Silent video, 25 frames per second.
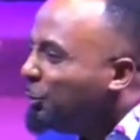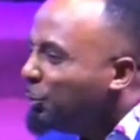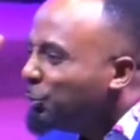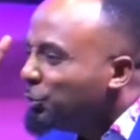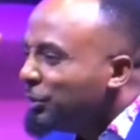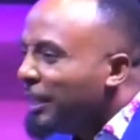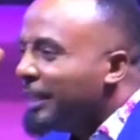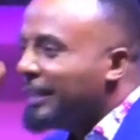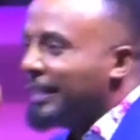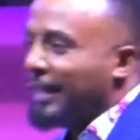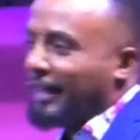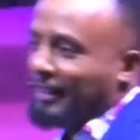to
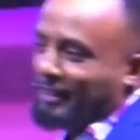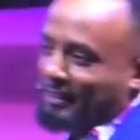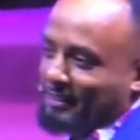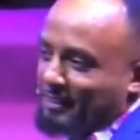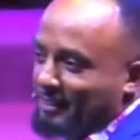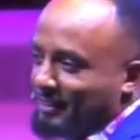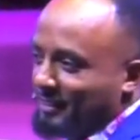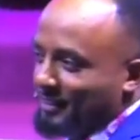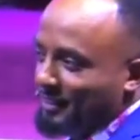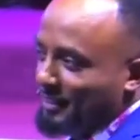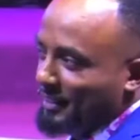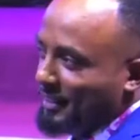say that
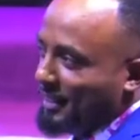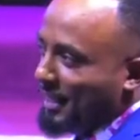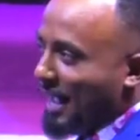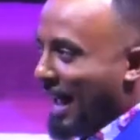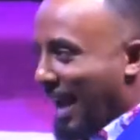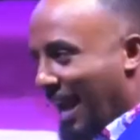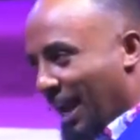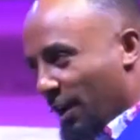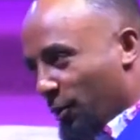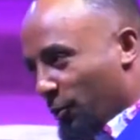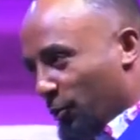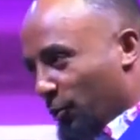
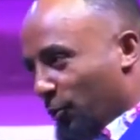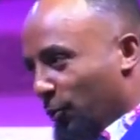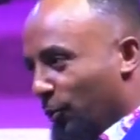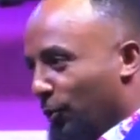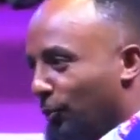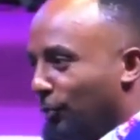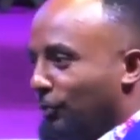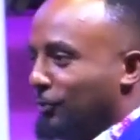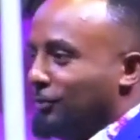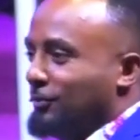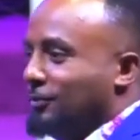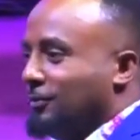i don't know
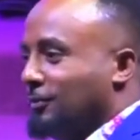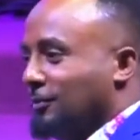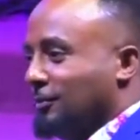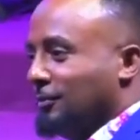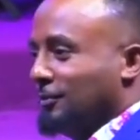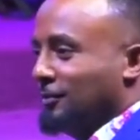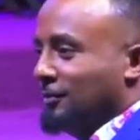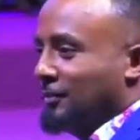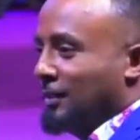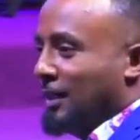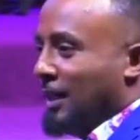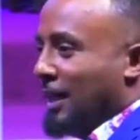
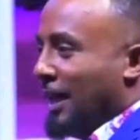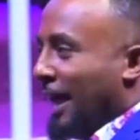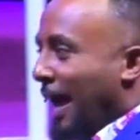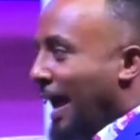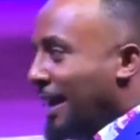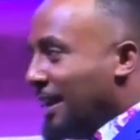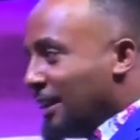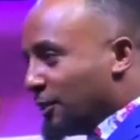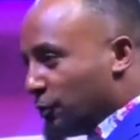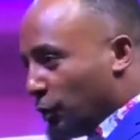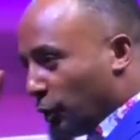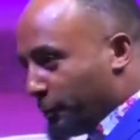
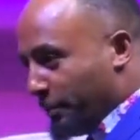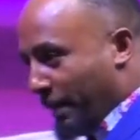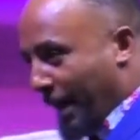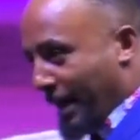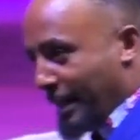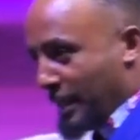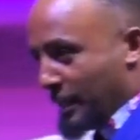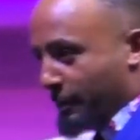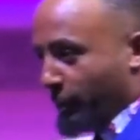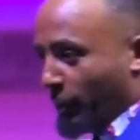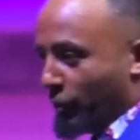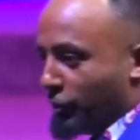and it's not my
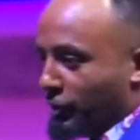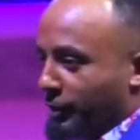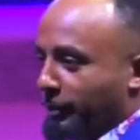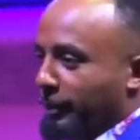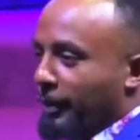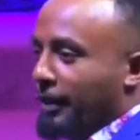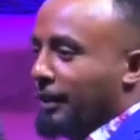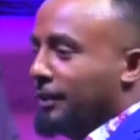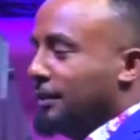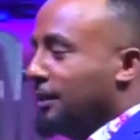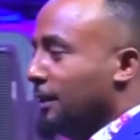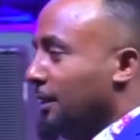
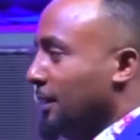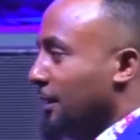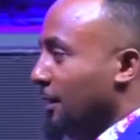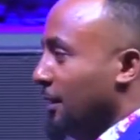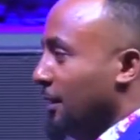responsibility